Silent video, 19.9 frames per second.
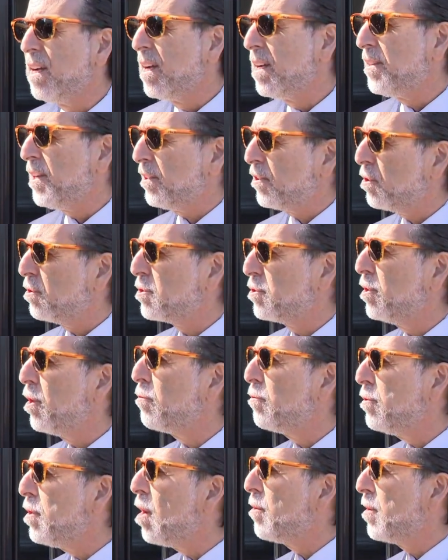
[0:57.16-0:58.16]
that there's no
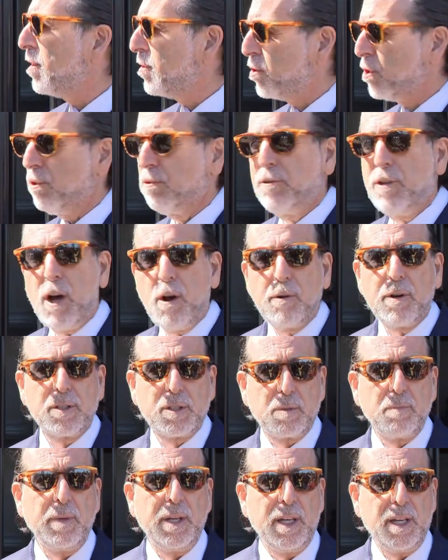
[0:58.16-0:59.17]
notice. So
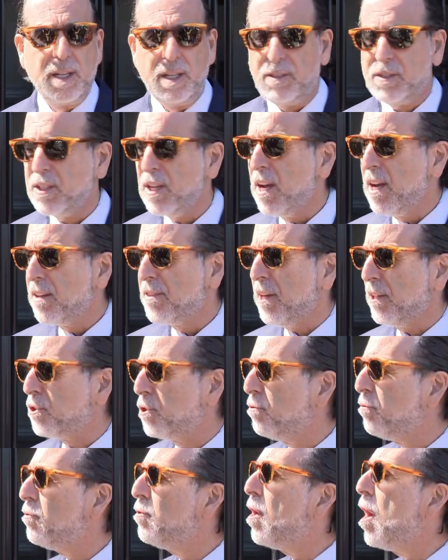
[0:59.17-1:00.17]
notice means that
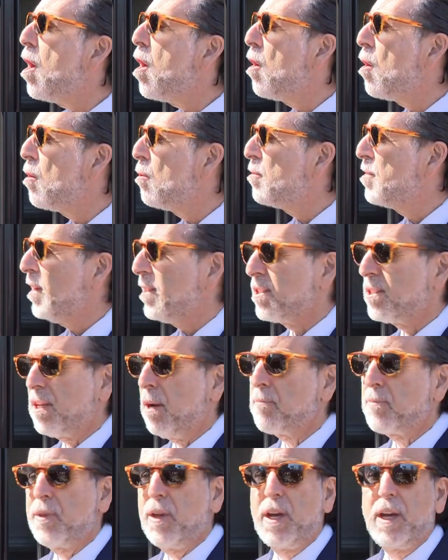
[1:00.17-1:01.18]
you know that
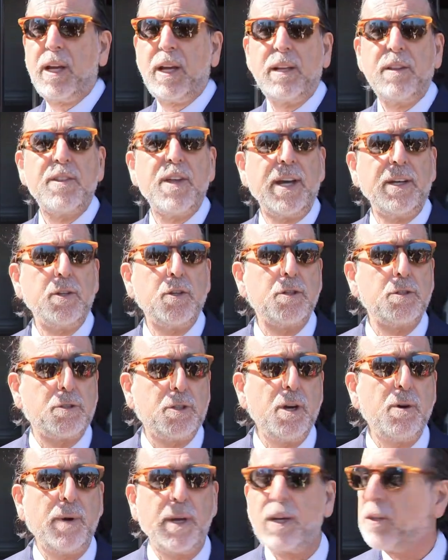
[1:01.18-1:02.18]
something that you're
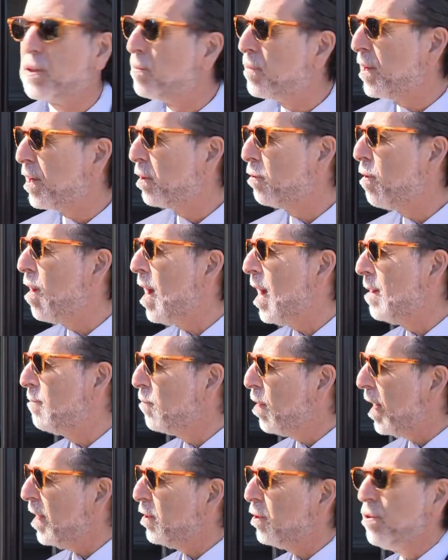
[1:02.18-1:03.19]
doing could be a crime,
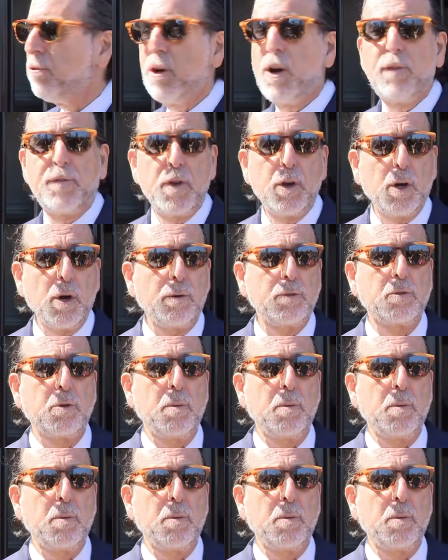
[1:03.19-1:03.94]
right? You know if you go into a